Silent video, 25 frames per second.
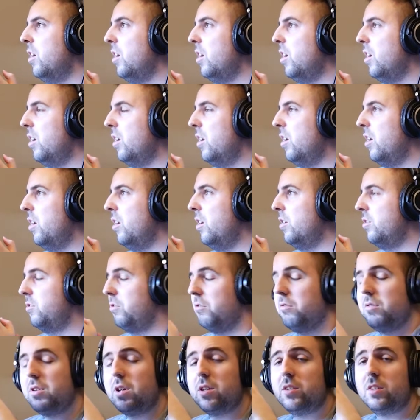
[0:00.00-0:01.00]
so
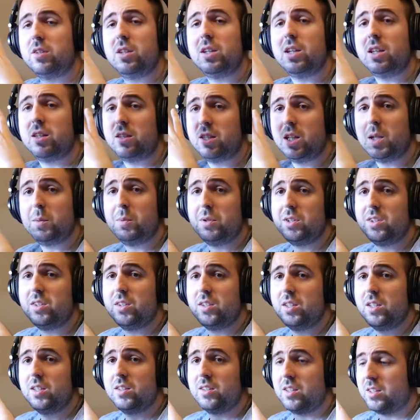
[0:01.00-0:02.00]
you can see in
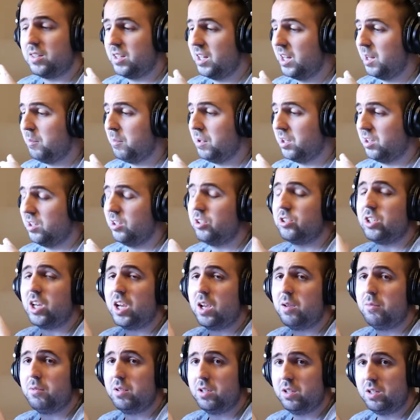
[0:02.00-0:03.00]
TBC that Elemental
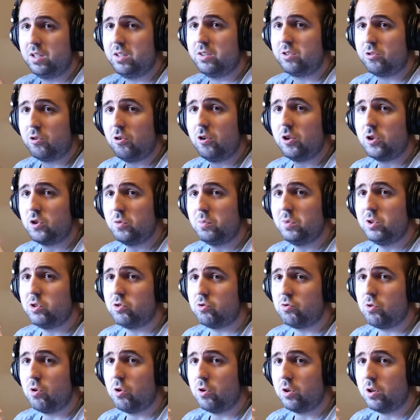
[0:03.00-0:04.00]
Shaman is going to be
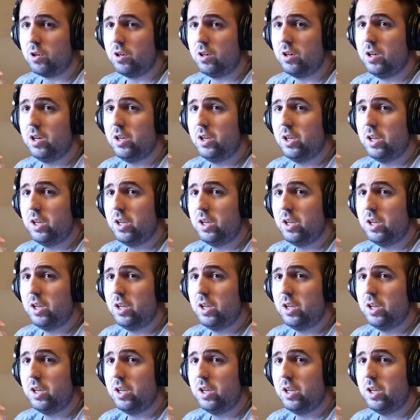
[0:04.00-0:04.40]
stronger